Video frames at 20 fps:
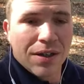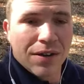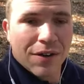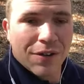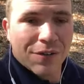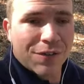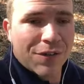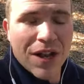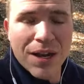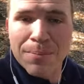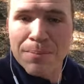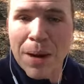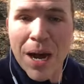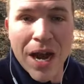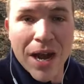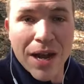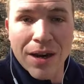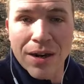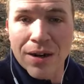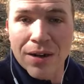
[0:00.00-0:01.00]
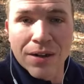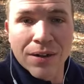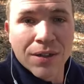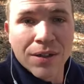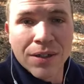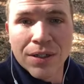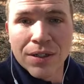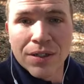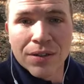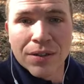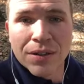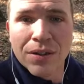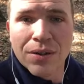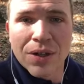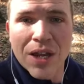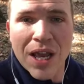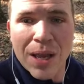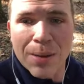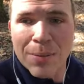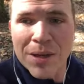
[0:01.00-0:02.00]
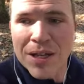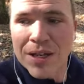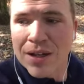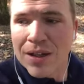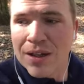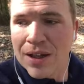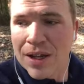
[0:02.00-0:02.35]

a Fred Meyer, you name it.